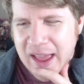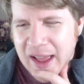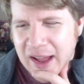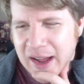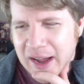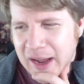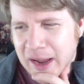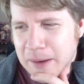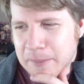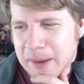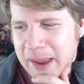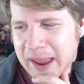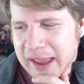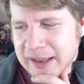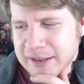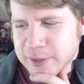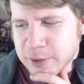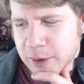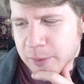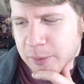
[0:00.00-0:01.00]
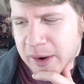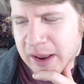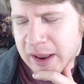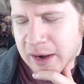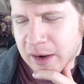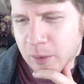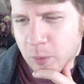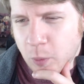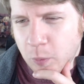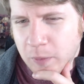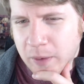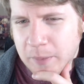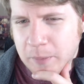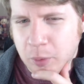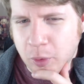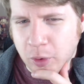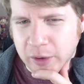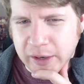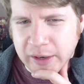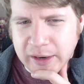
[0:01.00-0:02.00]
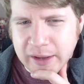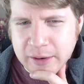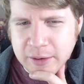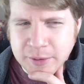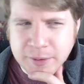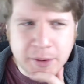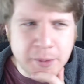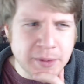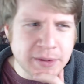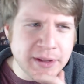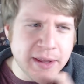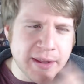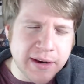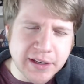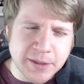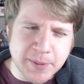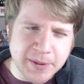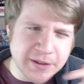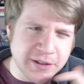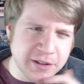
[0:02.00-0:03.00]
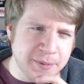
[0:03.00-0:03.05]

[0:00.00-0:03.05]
And so I went ahead and imported it. It wasn't that expensive.